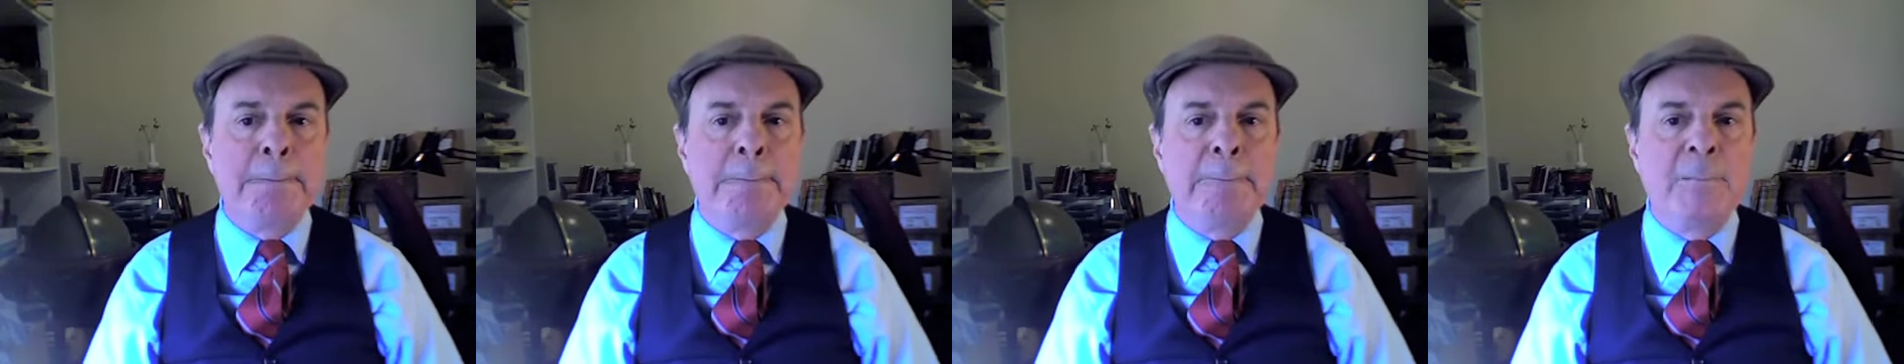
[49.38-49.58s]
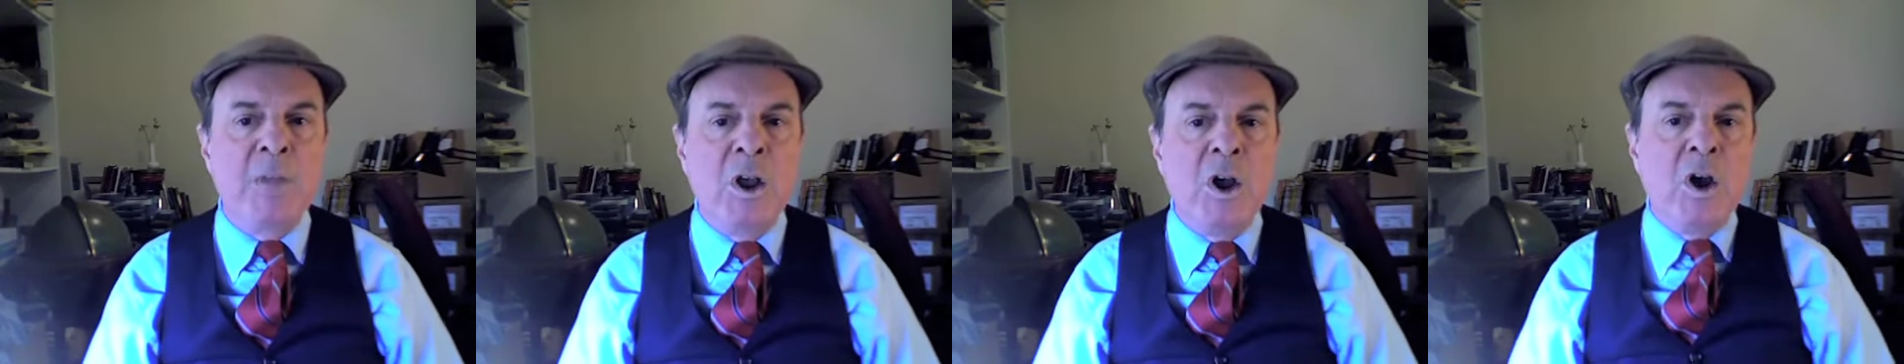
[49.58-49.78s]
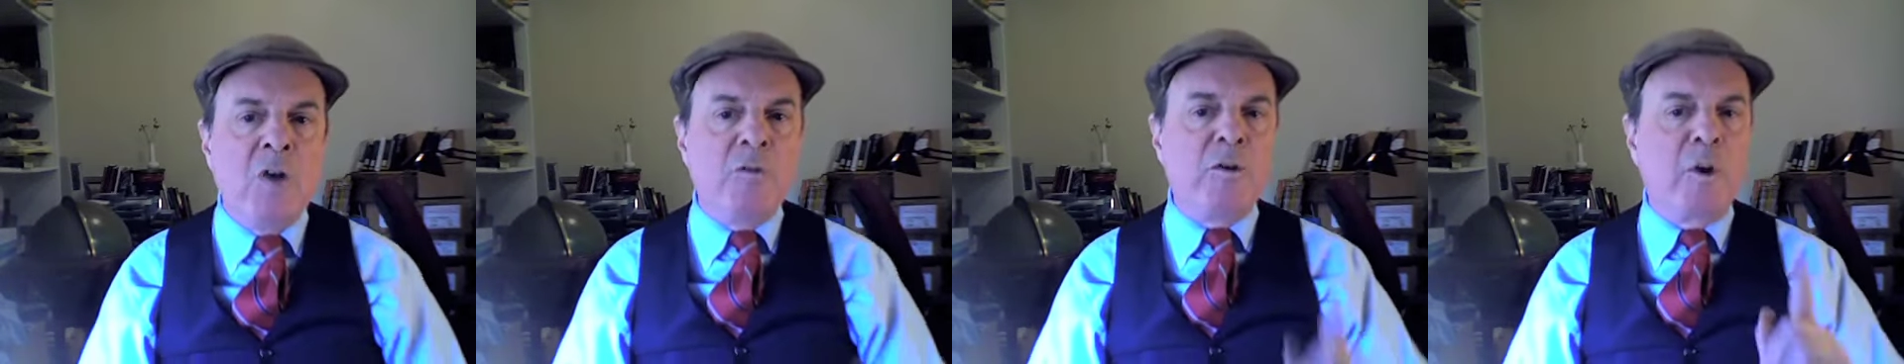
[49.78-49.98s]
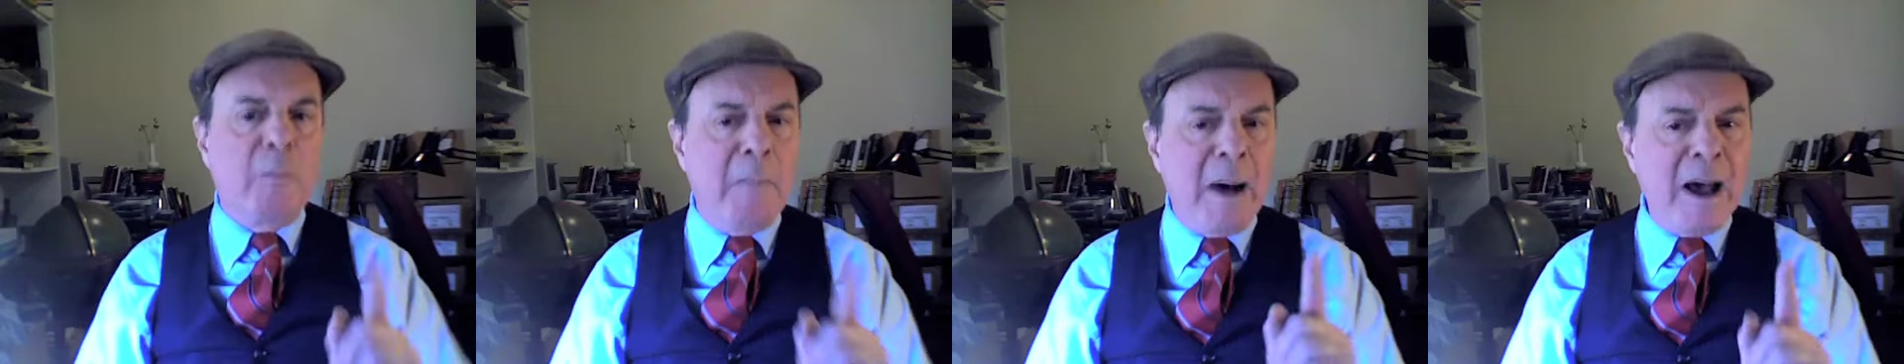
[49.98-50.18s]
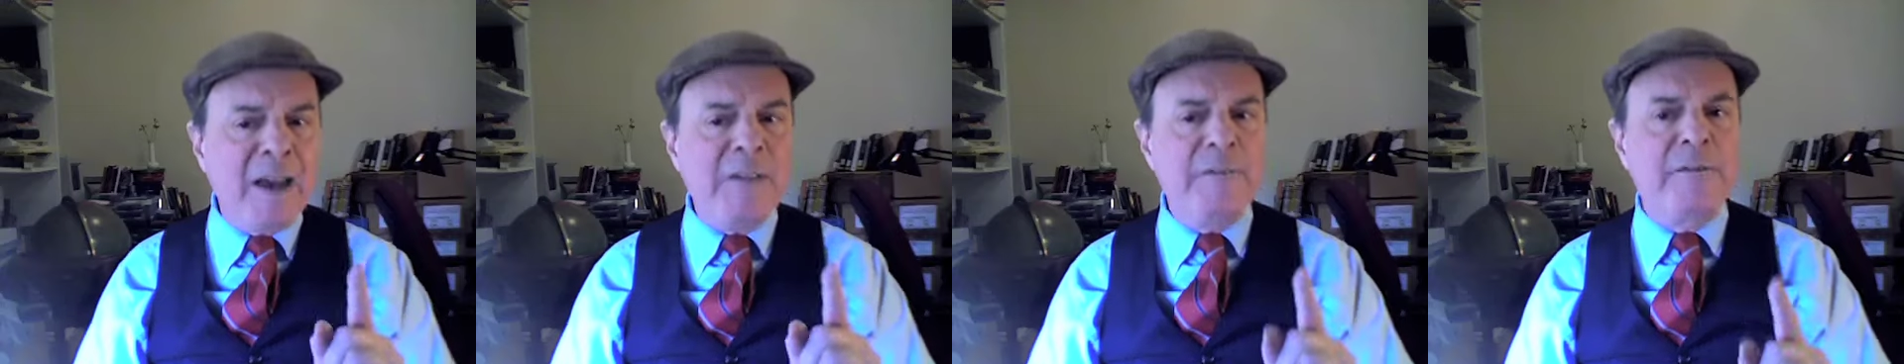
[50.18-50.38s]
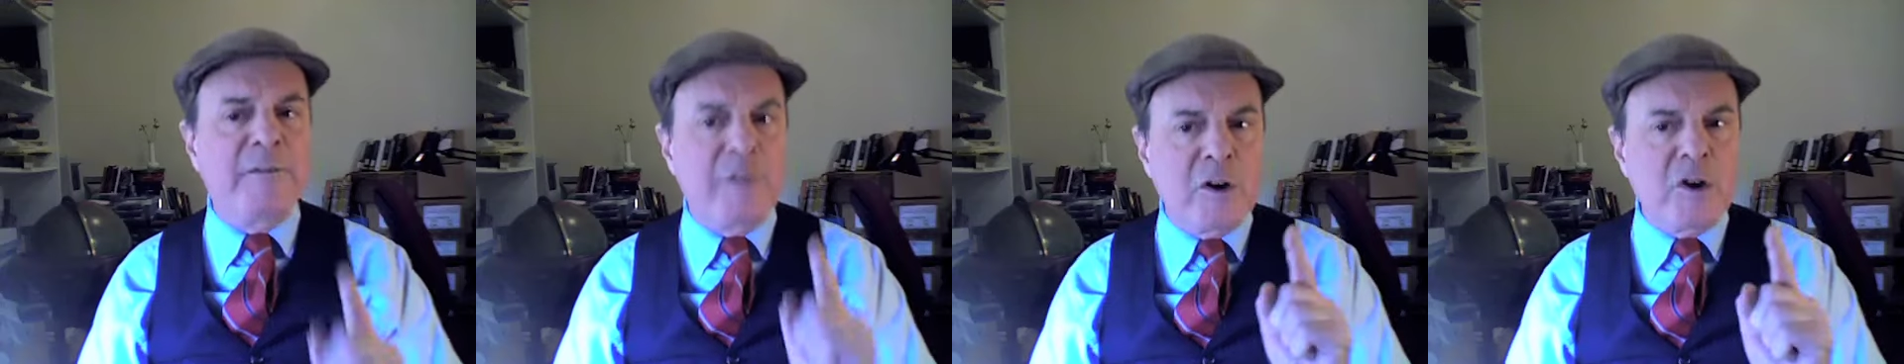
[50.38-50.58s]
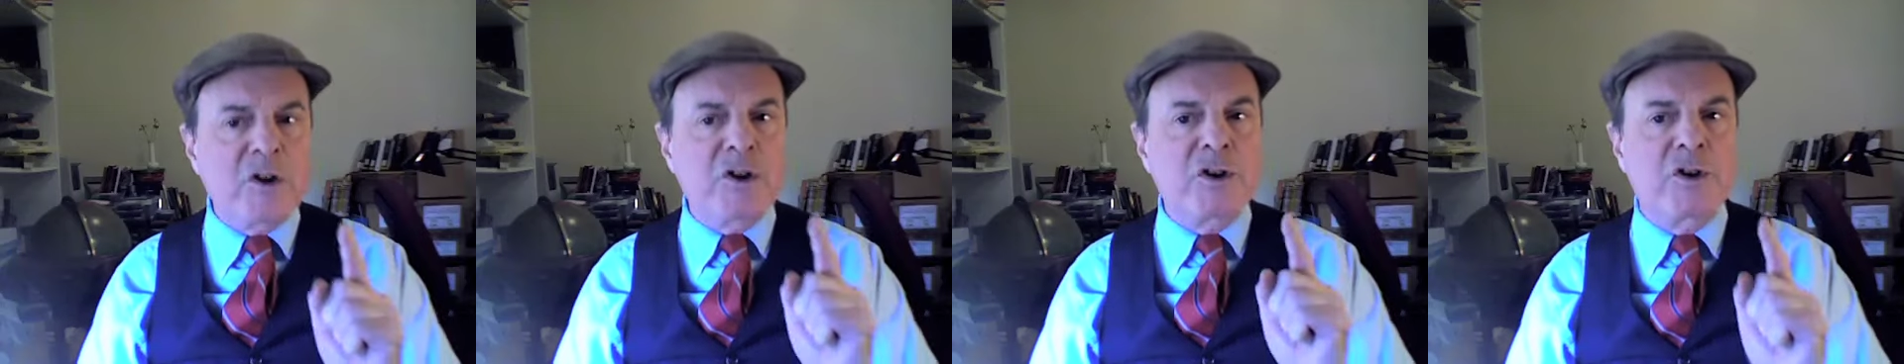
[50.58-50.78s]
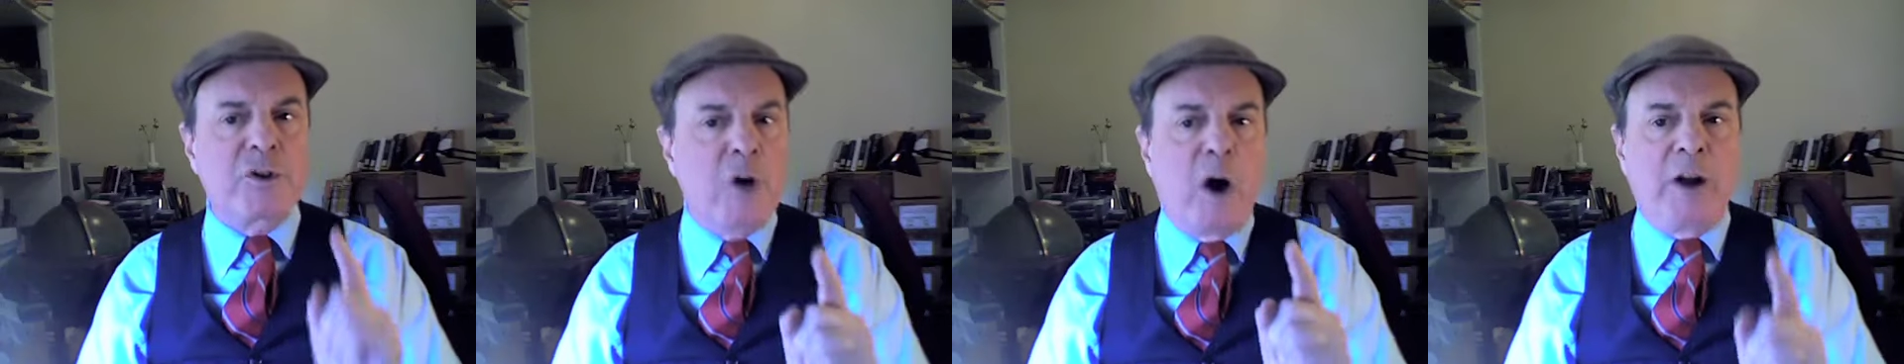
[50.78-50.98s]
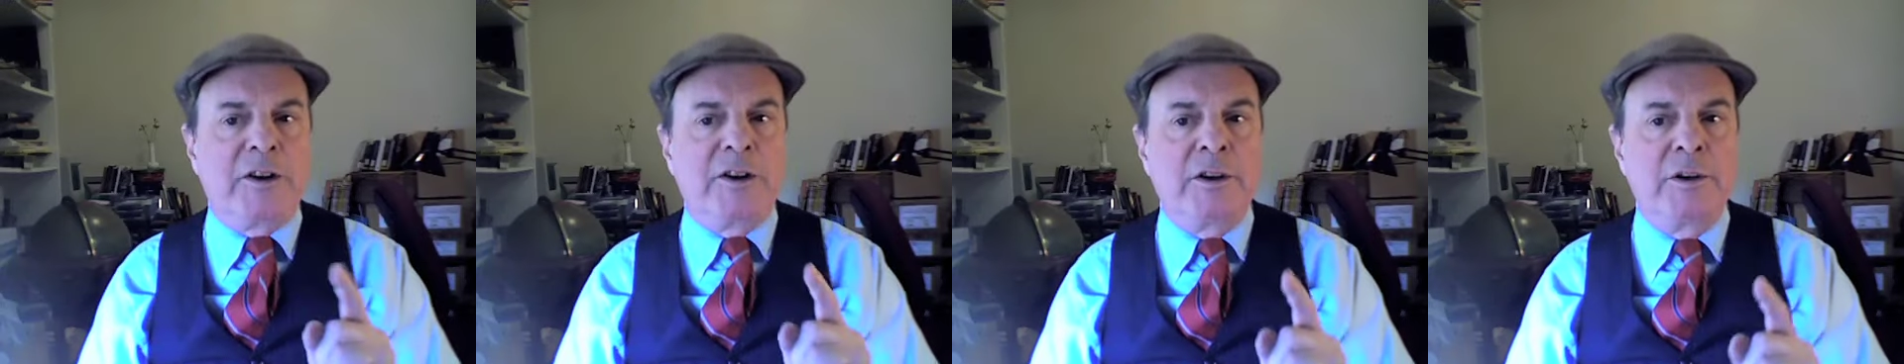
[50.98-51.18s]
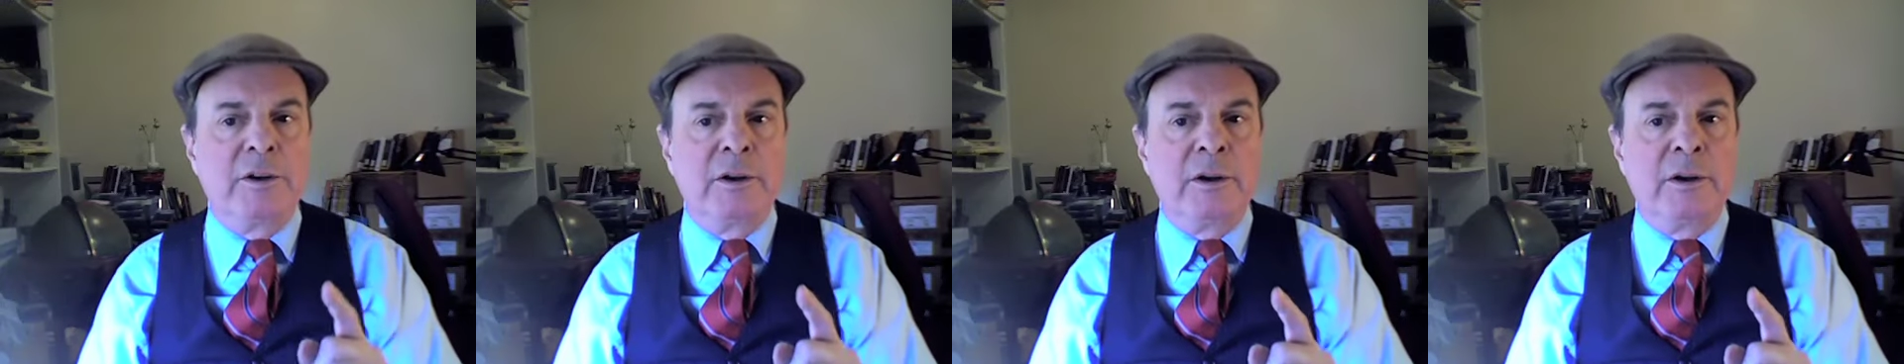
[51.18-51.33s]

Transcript: For my first thought